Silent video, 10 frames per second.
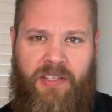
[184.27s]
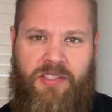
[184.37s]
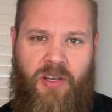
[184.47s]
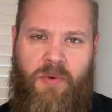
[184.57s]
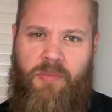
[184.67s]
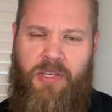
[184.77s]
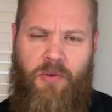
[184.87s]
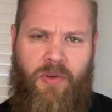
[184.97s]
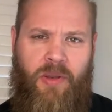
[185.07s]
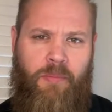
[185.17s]
So I'm going to be
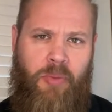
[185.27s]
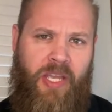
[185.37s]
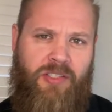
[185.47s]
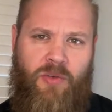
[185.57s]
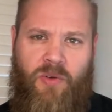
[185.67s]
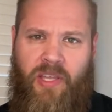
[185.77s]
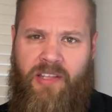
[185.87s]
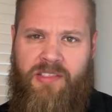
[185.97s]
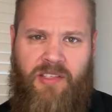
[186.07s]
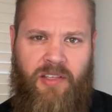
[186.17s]
doing a basal
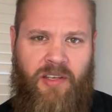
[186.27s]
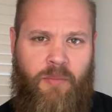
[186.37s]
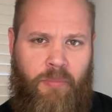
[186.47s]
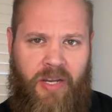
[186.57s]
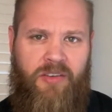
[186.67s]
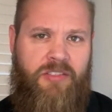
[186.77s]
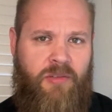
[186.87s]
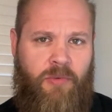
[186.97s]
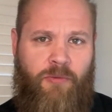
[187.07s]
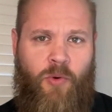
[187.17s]
insulin
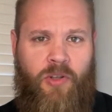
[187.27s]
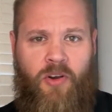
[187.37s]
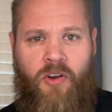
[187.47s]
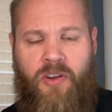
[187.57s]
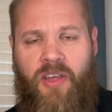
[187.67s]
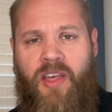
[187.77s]
comparison before long.